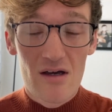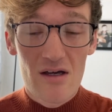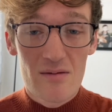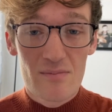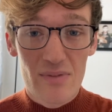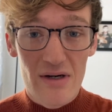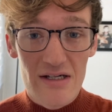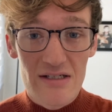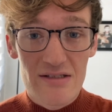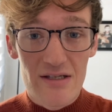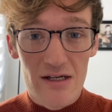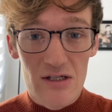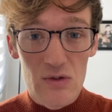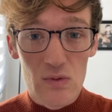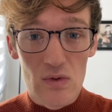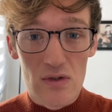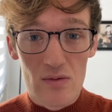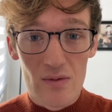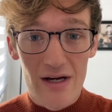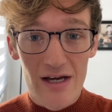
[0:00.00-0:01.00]

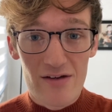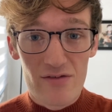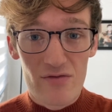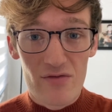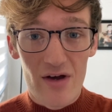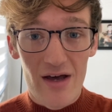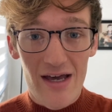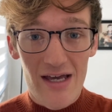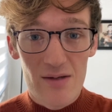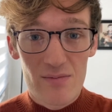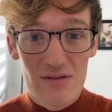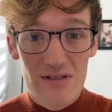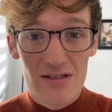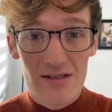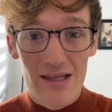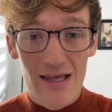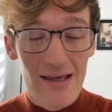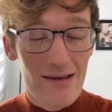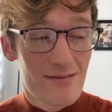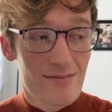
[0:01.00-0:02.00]
bisexual wife vibes.
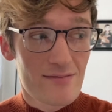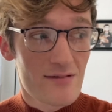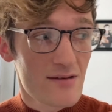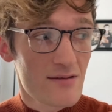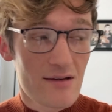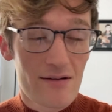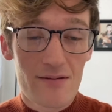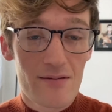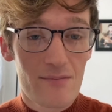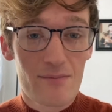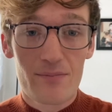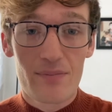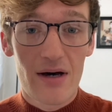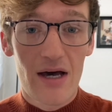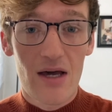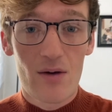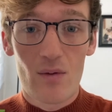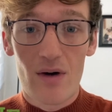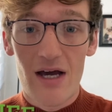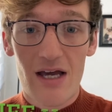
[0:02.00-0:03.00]
Like,
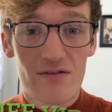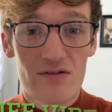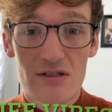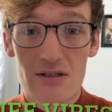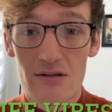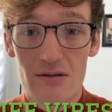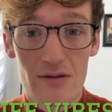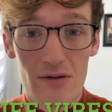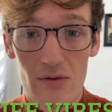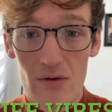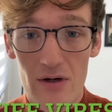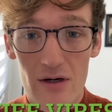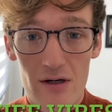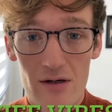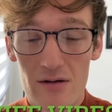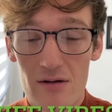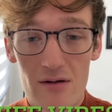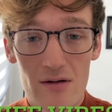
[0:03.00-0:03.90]
bi wives galore.